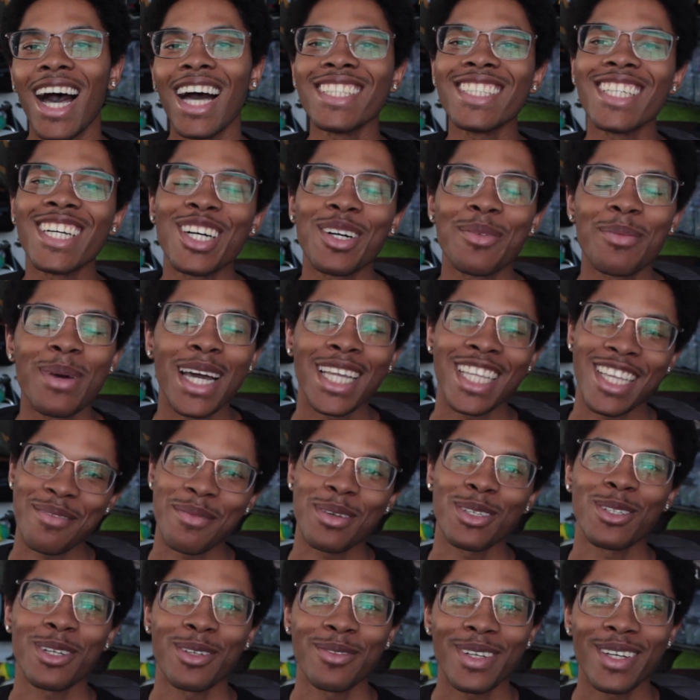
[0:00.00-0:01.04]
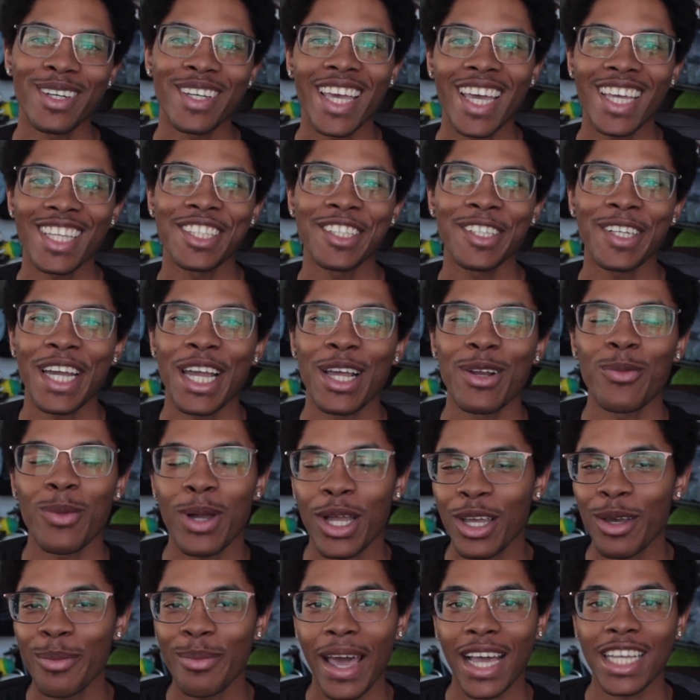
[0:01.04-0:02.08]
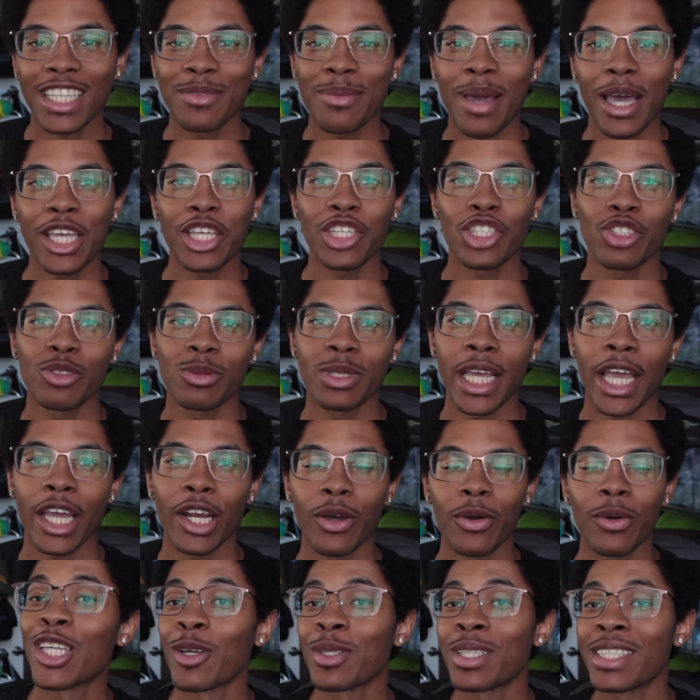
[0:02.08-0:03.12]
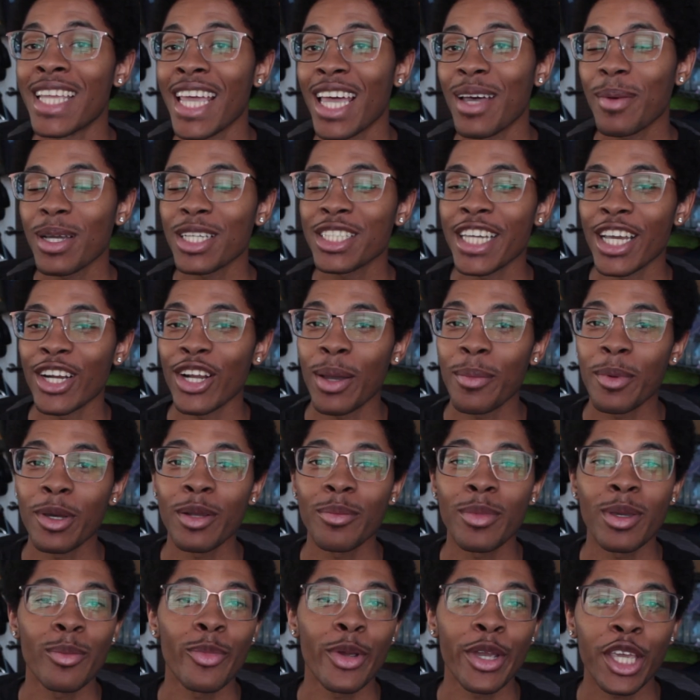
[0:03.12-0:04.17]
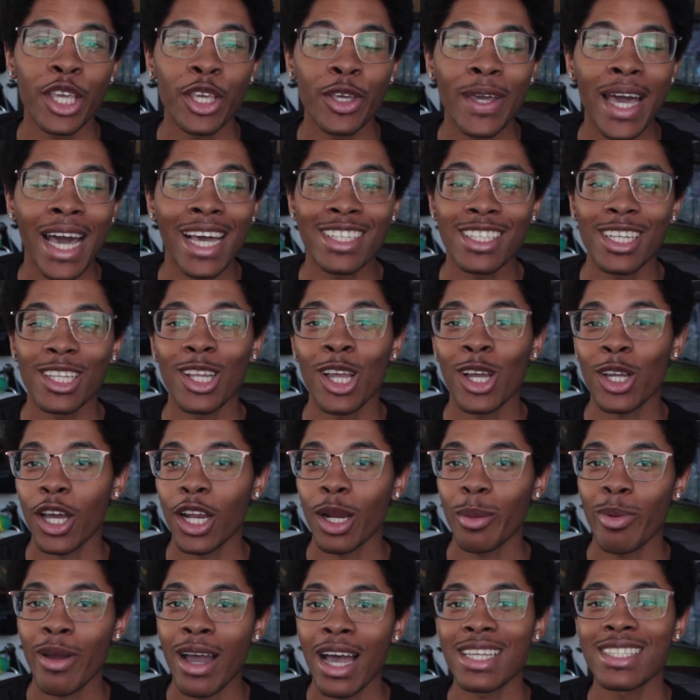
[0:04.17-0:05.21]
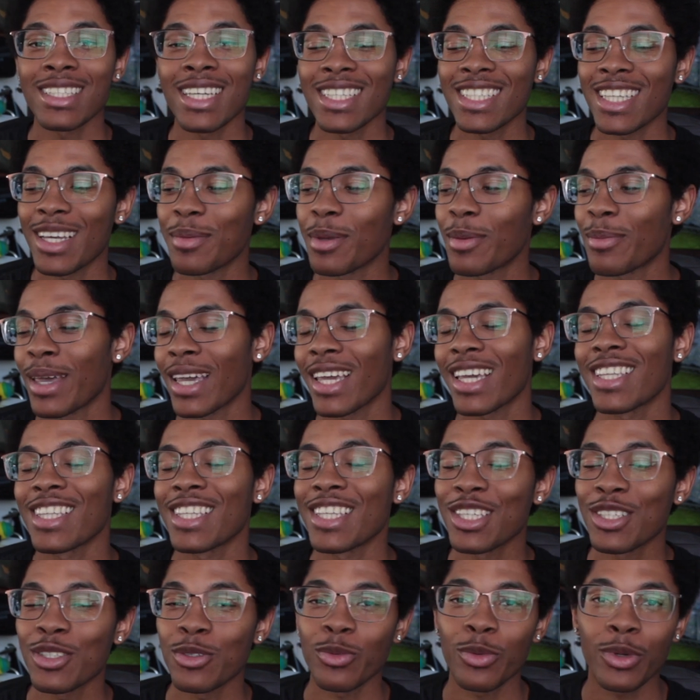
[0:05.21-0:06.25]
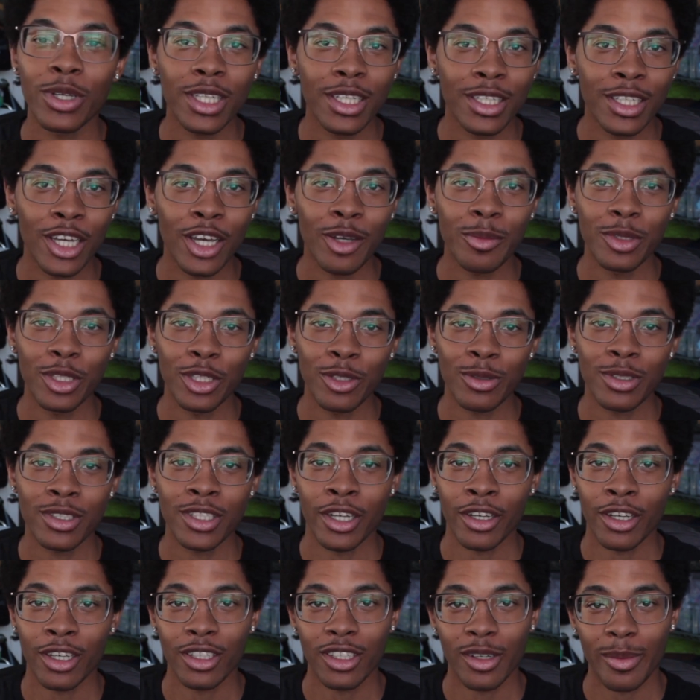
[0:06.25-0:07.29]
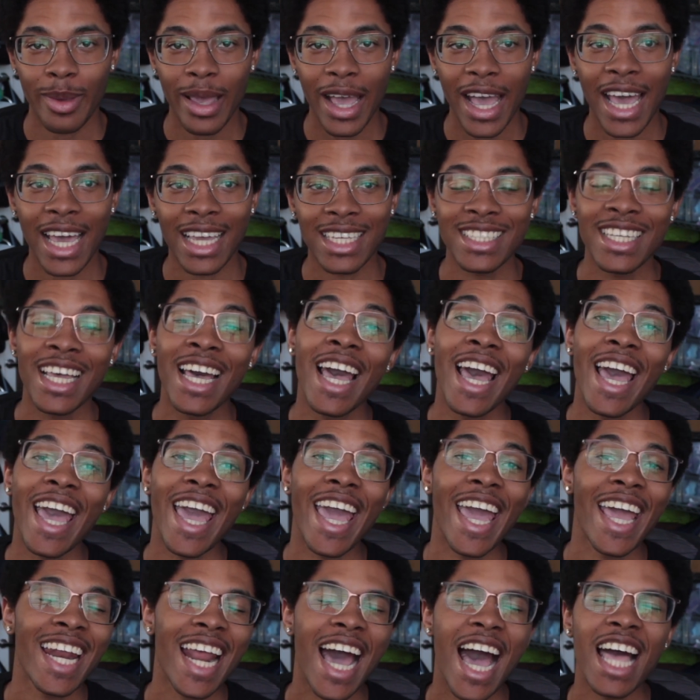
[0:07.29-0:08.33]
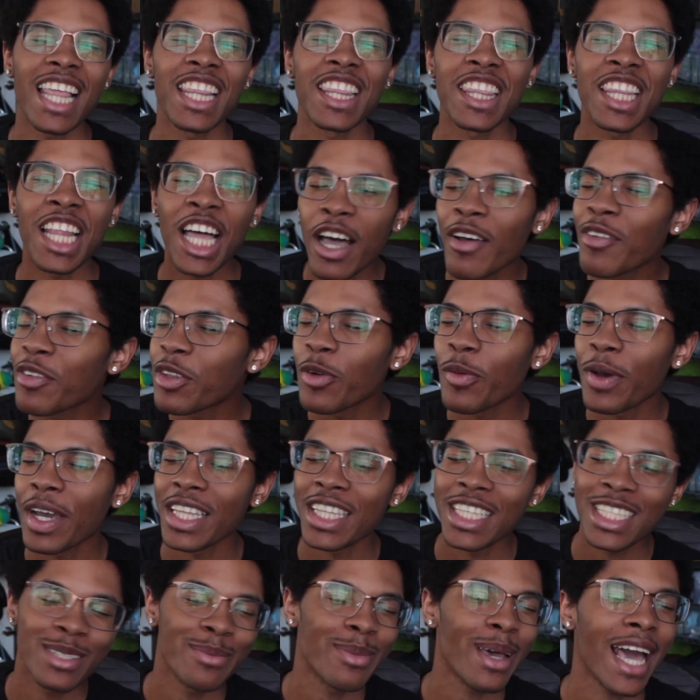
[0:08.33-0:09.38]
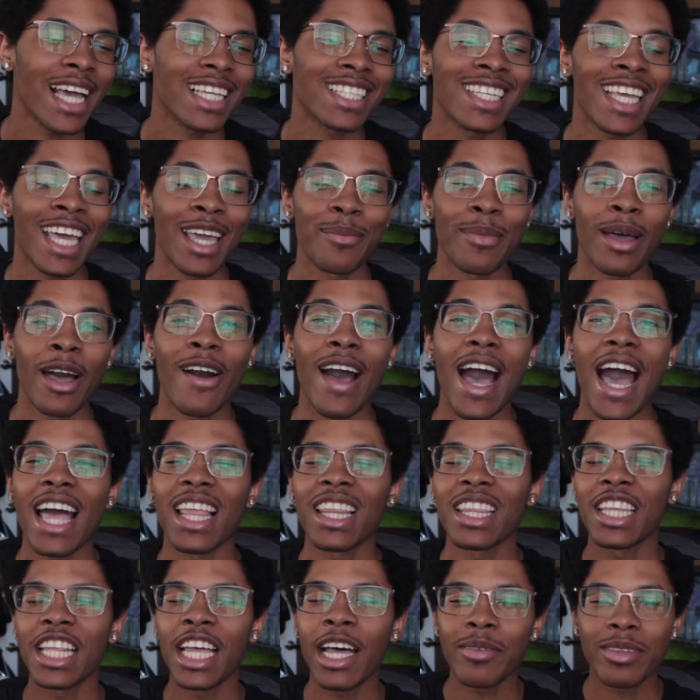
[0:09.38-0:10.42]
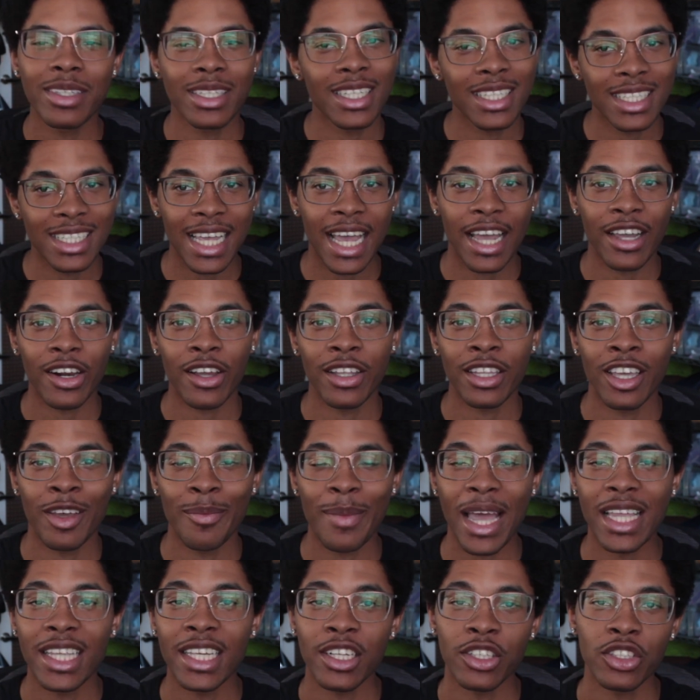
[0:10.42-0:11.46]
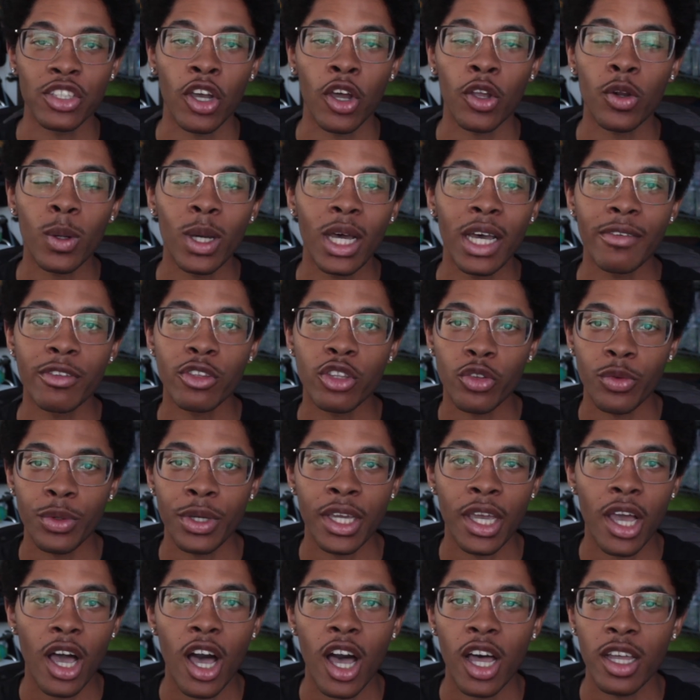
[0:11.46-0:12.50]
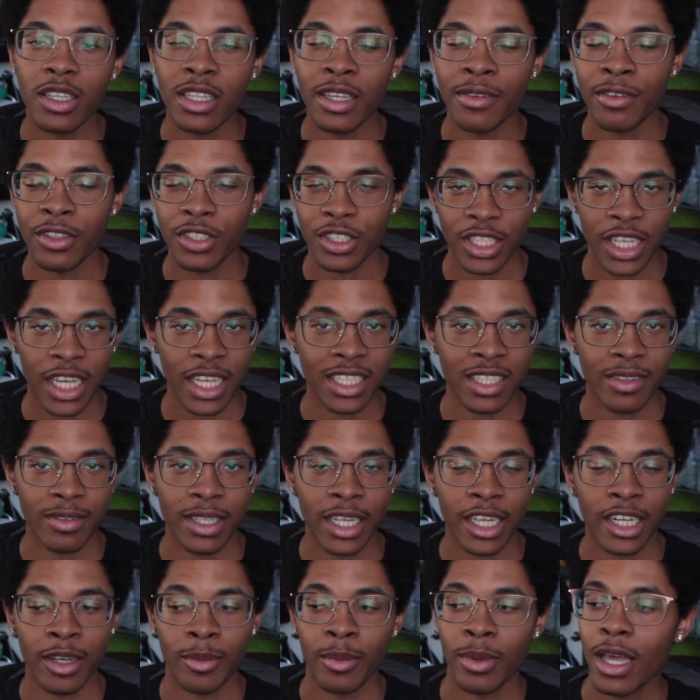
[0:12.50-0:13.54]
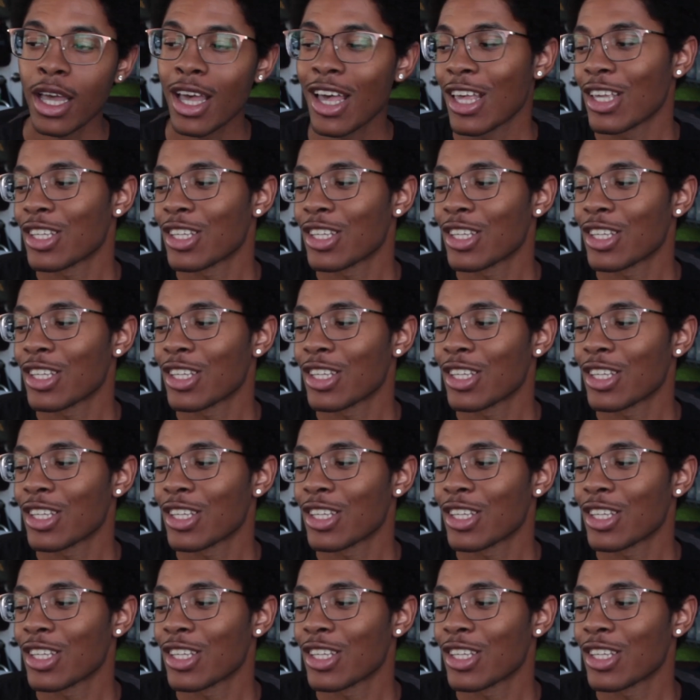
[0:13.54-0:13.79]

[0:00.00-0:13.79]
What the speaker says: Hello, my name is Rovell Gaither and welcome back to my YouTube channel. So today on my channel, I'm gonna be bringing you guys along on a process of me making these really dope new circular bags. And I love the way these bags came out. I love the design on them. I did a total of 3, all different shades of denim.